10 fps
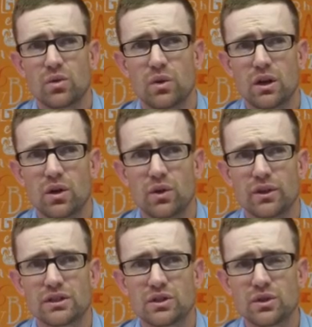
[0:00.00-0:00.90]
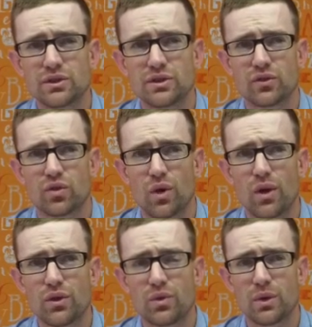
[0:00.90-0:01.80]
Well, the sorts of
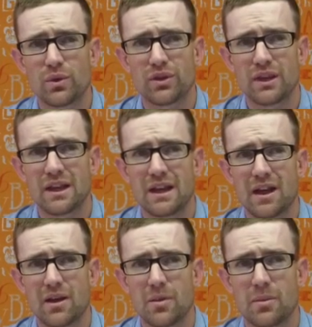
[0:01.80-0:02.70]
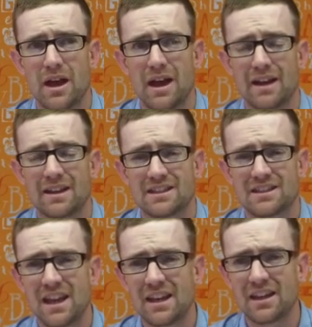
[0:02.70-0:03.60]
growth we would think about at a
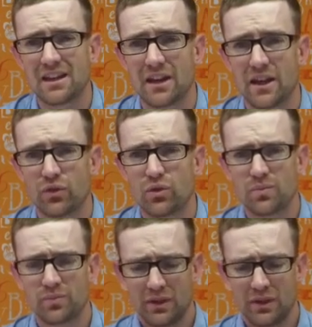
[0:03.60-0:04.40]
cellular level,